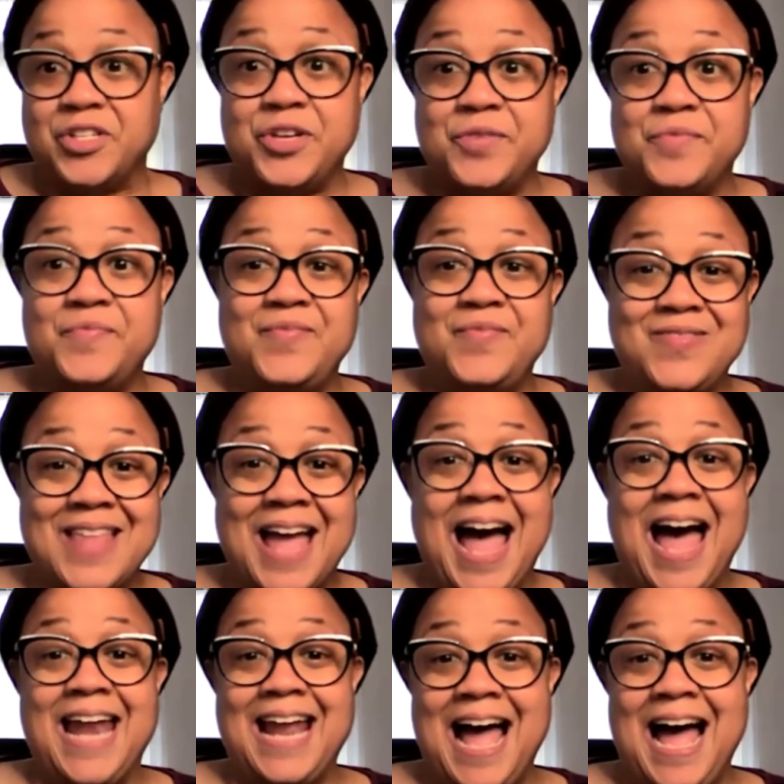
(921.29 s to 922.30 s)
So
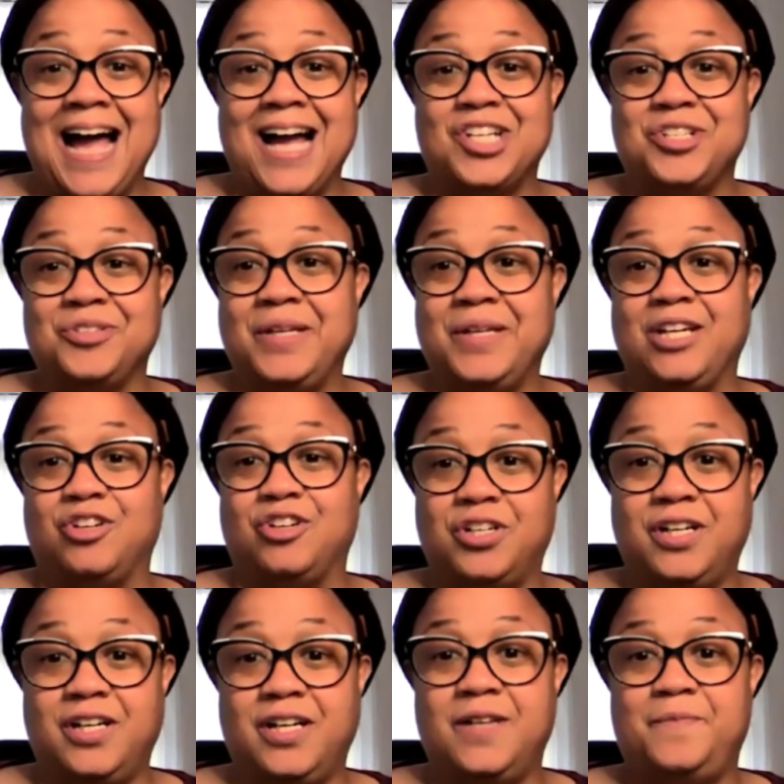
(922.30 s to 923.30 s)
that actually
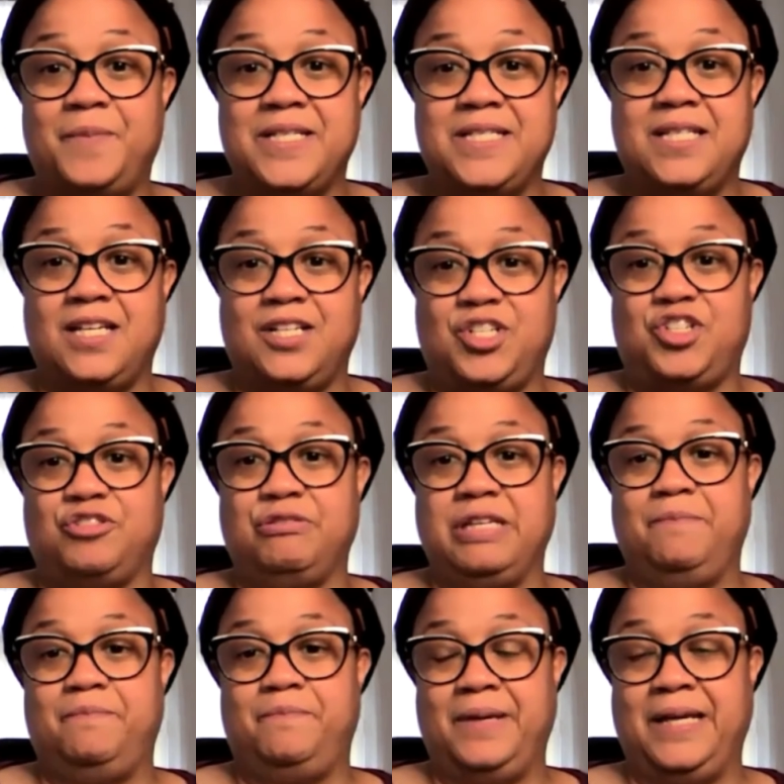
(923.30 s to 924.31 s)
could
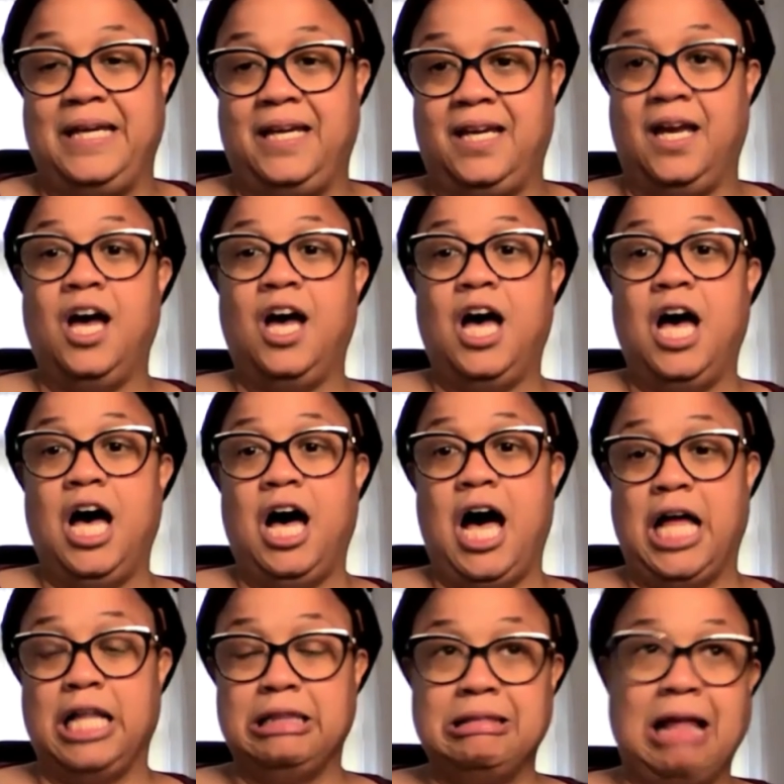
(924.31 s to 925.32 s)
potentially be
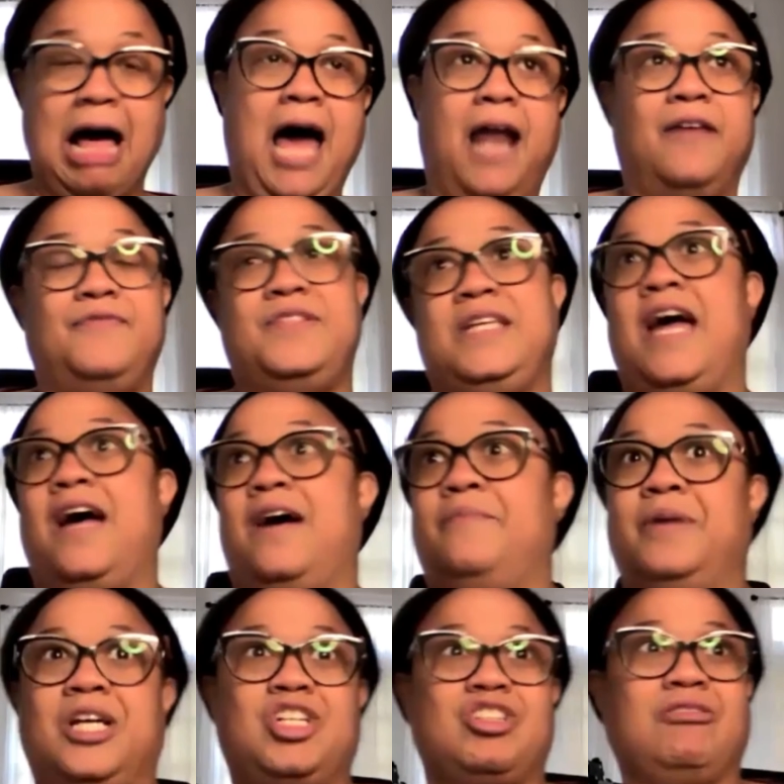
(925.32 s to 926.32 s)
a lot of
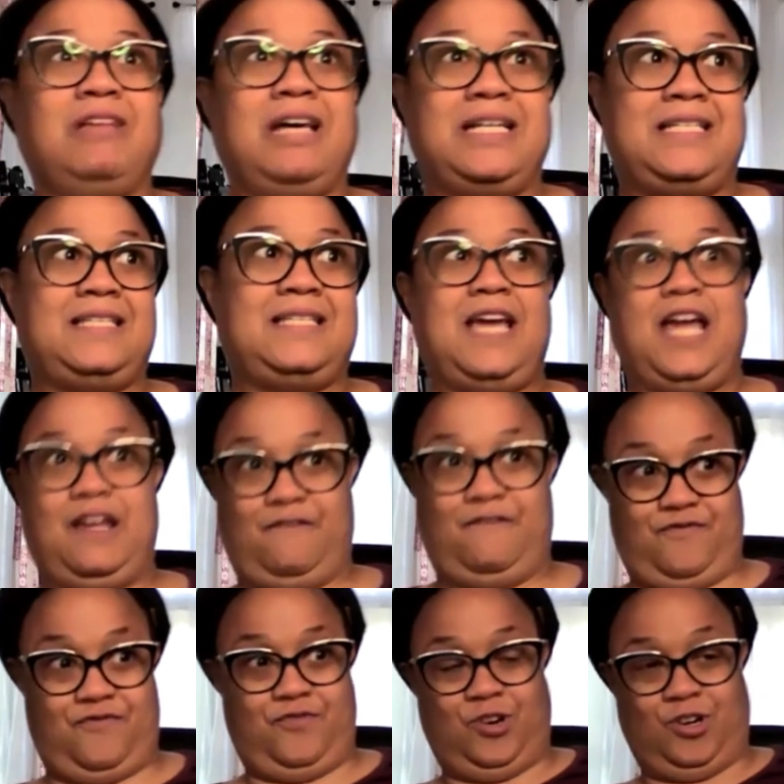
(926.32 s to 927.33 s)
damage. Let's
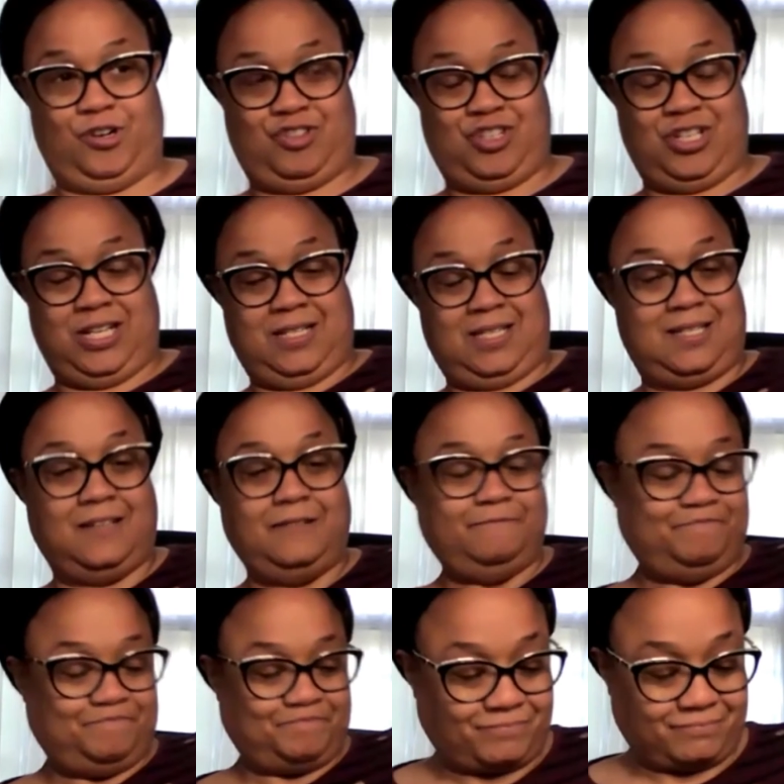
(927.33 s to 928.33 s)
say for
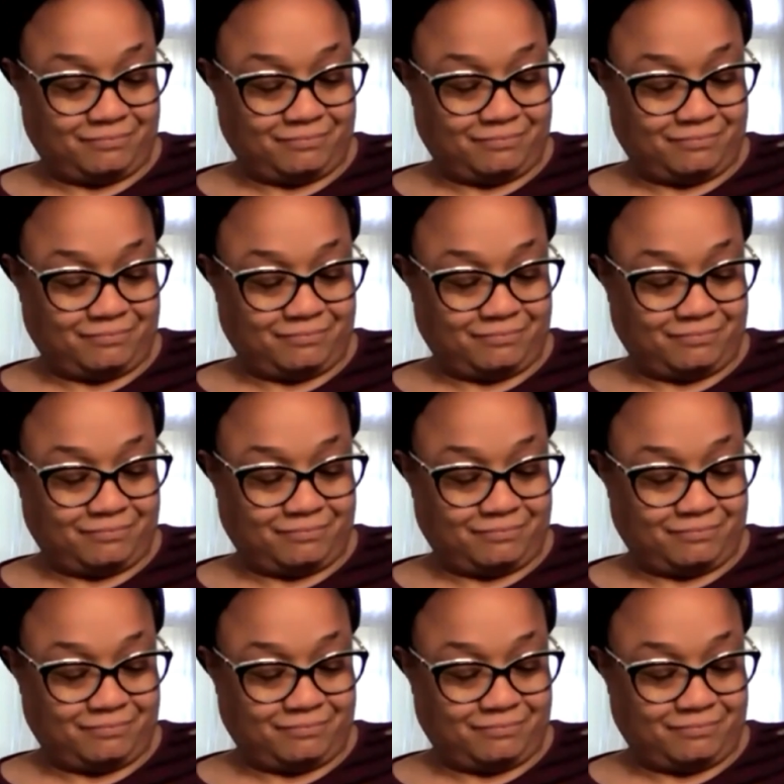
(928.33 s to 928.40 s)
just